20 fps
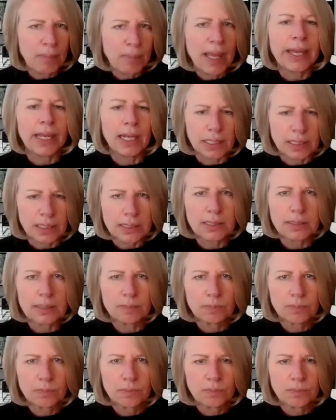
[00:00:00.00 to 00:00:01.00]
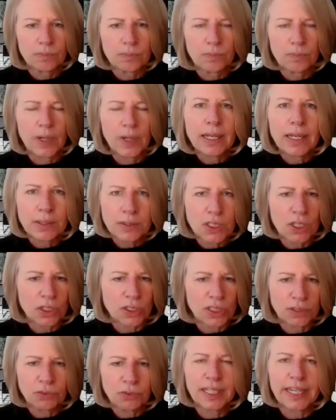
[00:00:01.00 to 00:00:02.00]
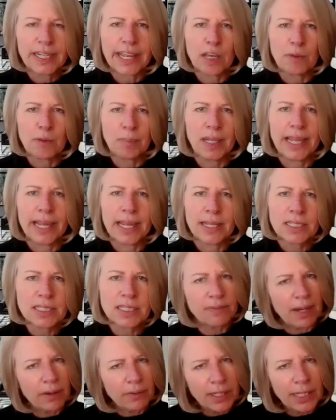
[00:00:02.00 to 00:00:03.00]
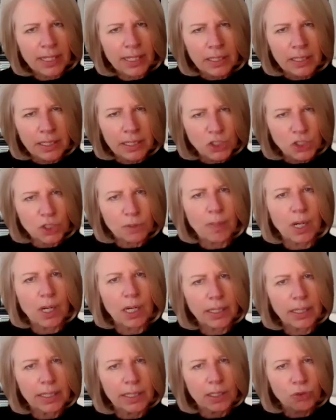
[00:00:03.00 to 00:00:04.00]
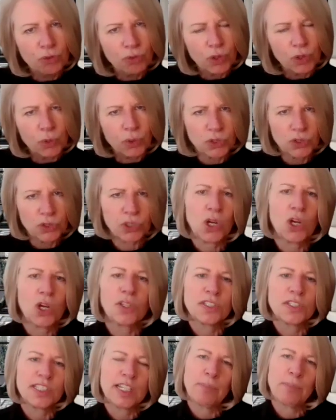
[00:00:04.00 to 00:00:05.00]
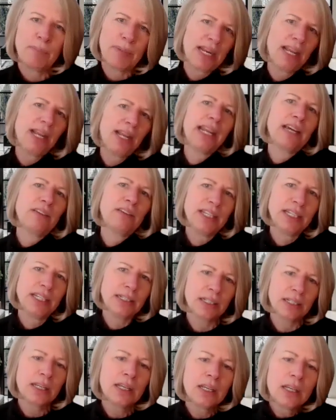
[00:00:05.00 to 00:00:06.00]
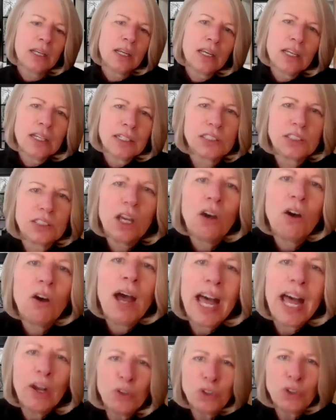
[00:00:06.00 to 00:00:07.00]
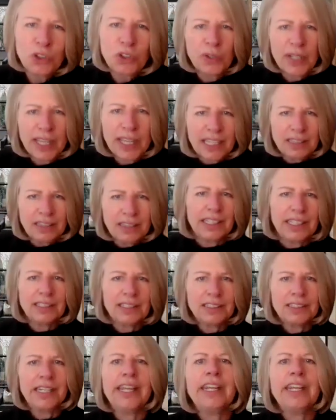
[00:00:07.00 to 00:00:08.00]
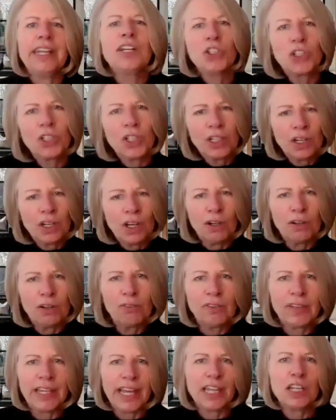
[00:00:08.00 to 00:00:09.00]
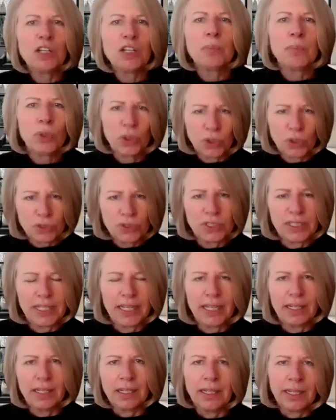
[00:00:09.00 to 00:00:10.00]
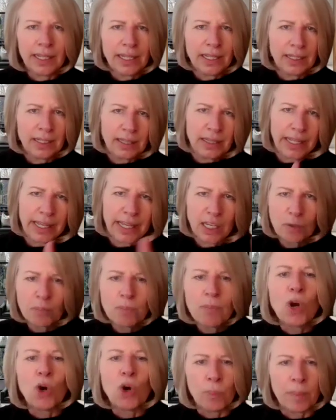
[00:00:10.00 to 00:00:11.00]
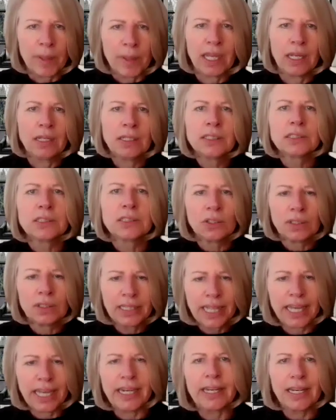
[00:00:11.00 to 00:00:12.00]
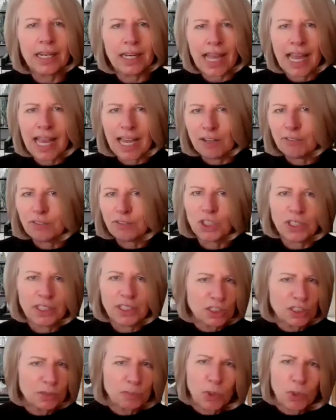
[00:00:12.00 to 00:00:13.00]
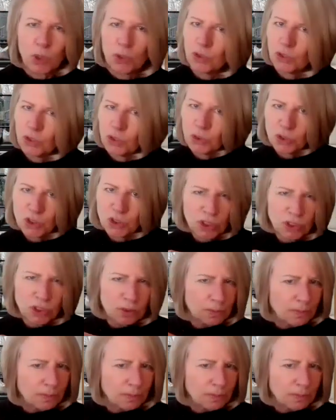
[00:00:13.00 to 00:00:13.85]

pilots, right? So different airplanes, very niche market, focused concept, but I love it. So how do you get the attention of that person in that moment so that after he spoke to